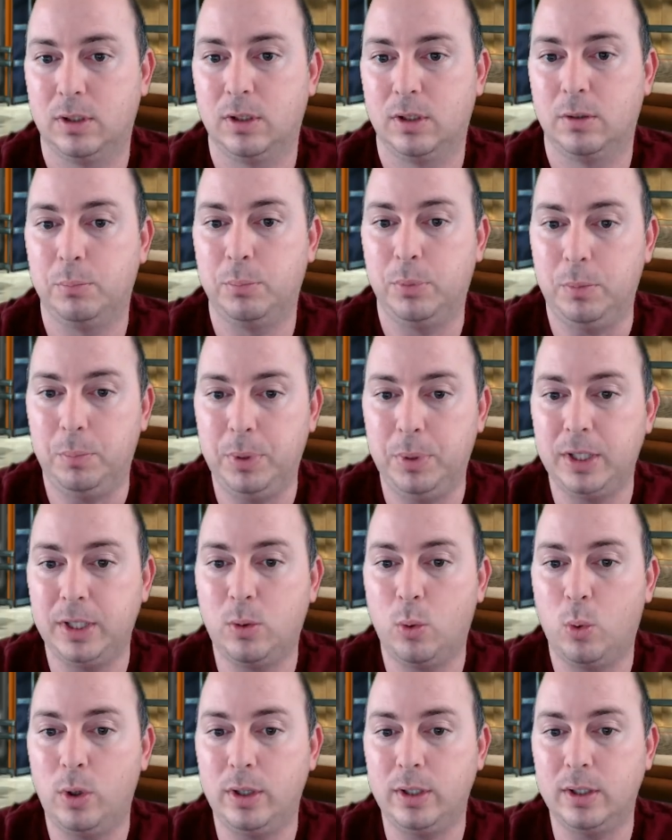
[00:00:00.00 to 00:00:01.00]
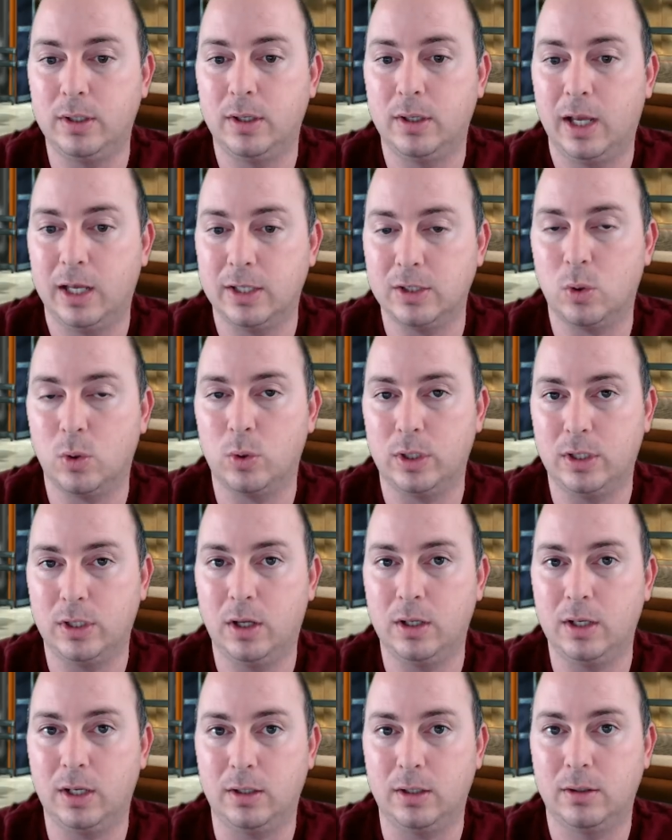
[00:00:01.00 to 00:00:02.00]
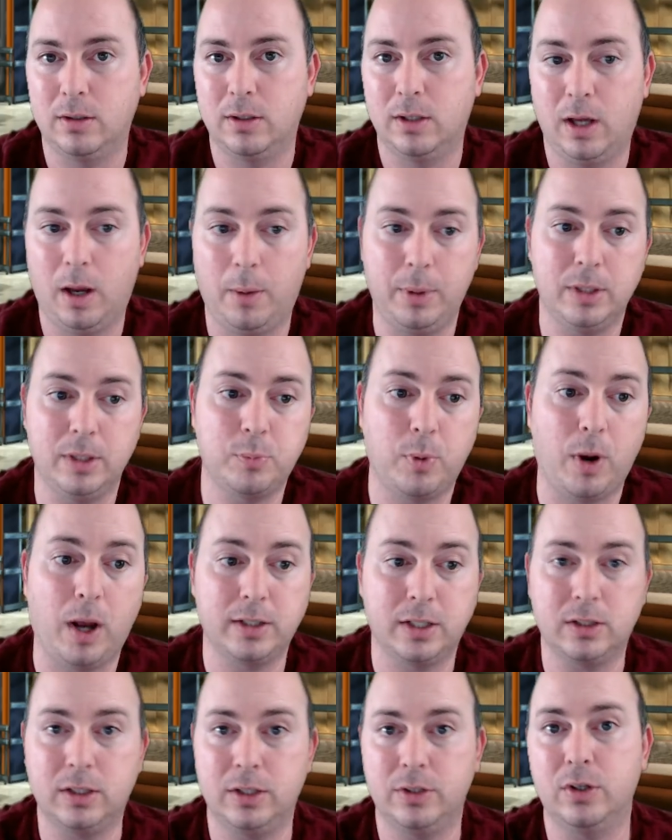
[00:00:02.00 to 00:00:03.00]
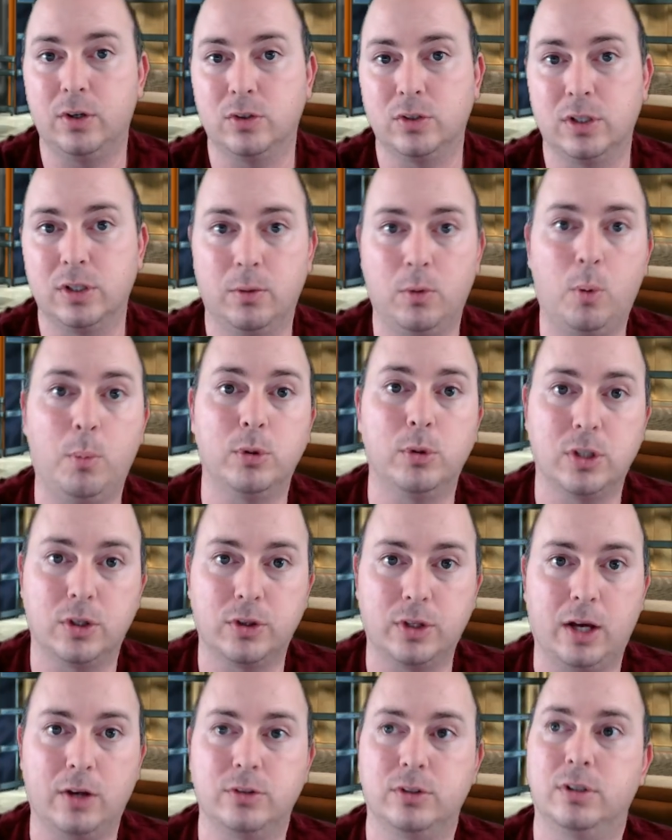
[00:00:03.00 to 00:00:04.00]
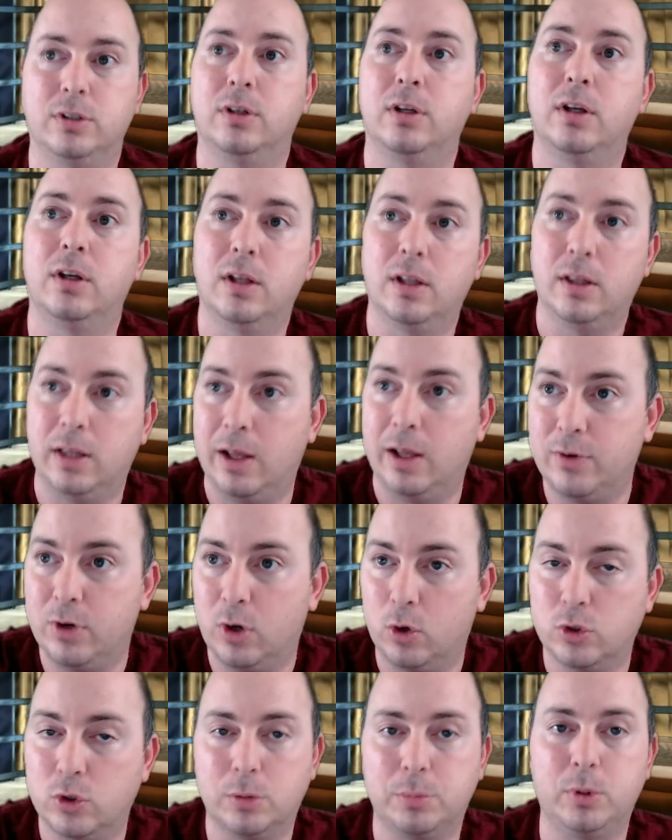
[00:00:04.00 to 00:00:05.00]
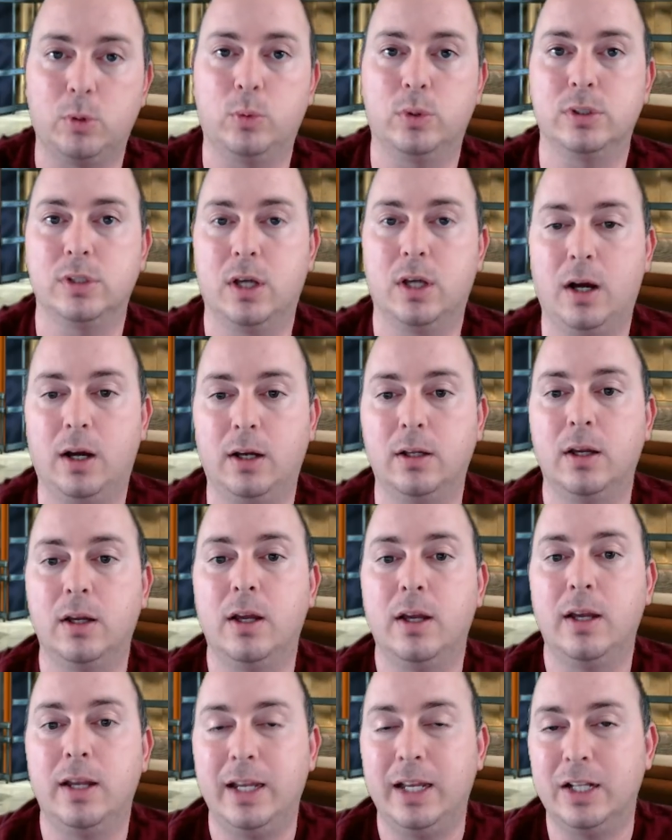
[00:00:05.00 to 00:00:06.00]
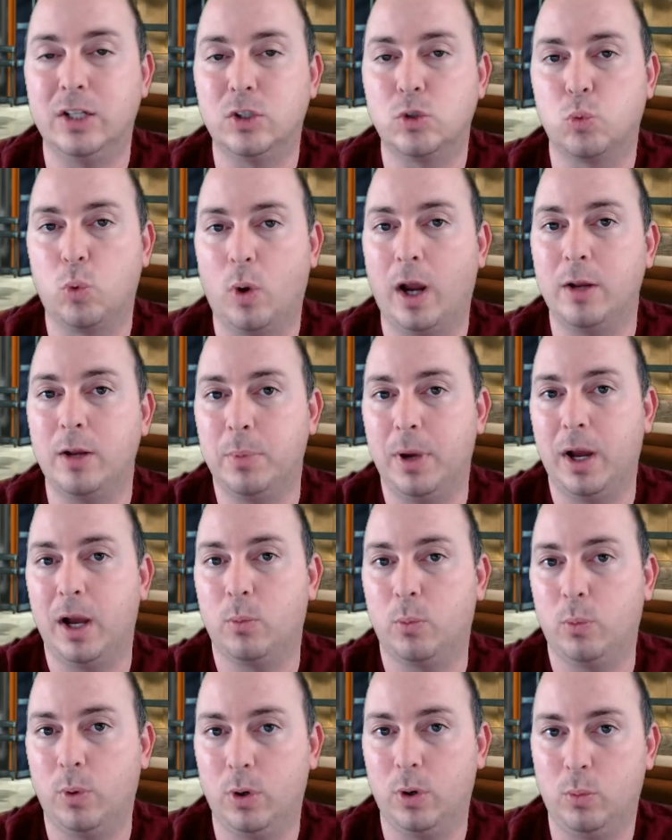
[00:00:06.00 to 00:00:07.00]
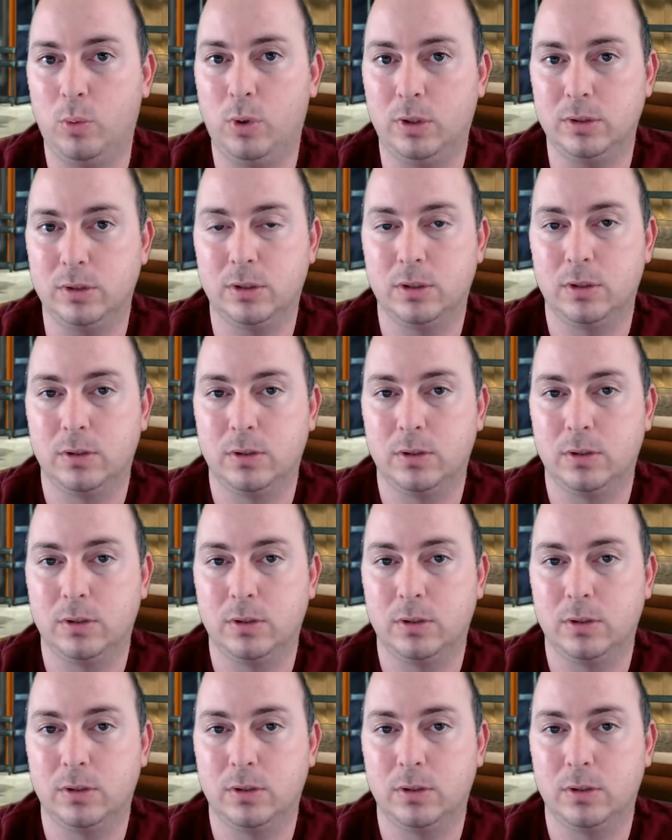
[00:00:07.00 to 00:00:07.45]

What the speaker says: But Bitcoin has already done it. I mean, it's practically there. It's almost 1,000. 1,100 something was the high. It's right back where it was.